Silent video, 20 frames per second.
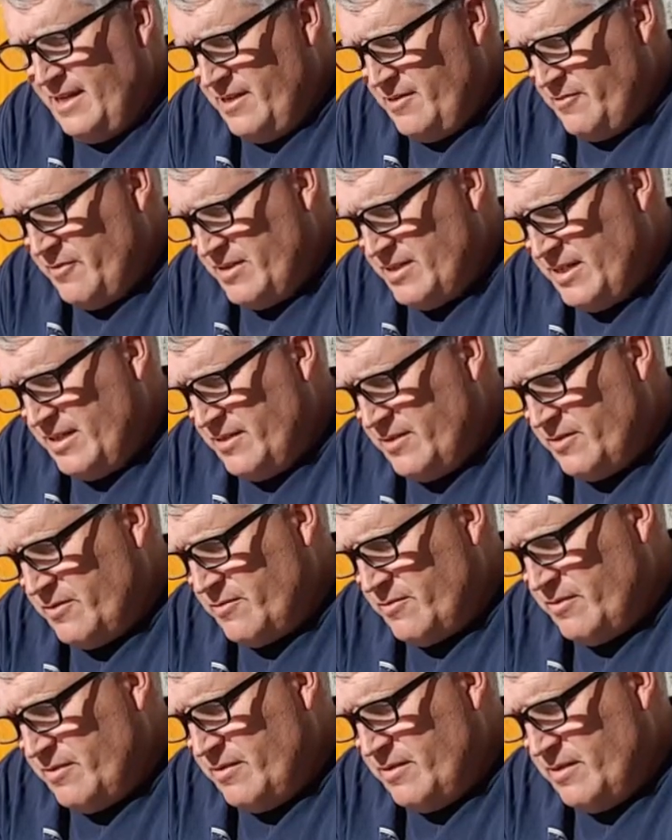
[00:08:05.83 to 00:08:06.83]
interesting
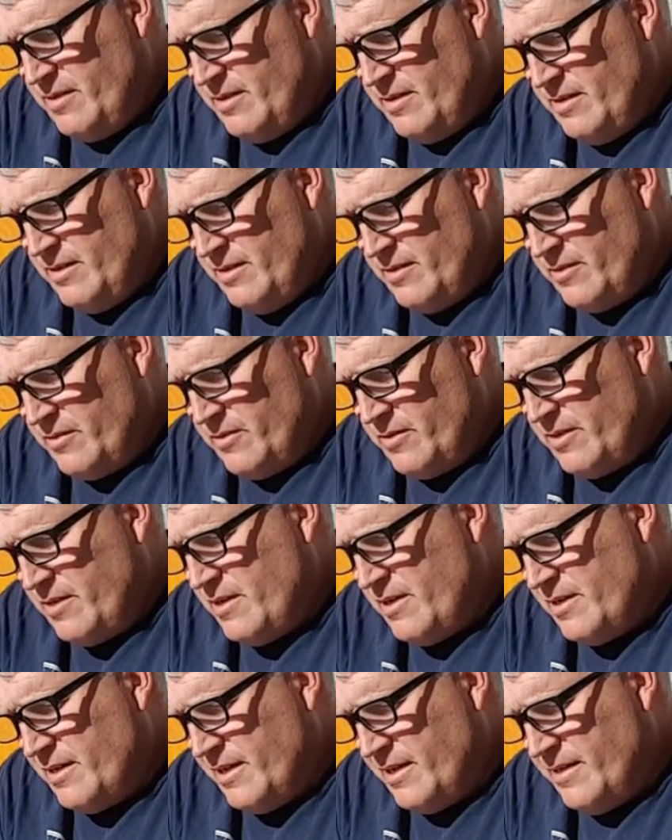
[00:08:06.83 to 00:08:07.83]
little
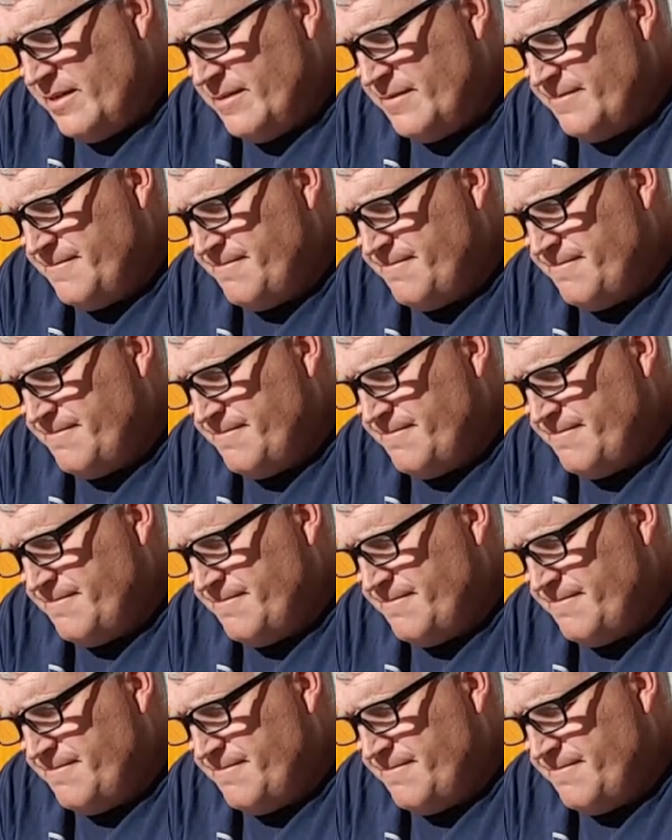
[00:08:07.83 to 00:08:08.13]
lock.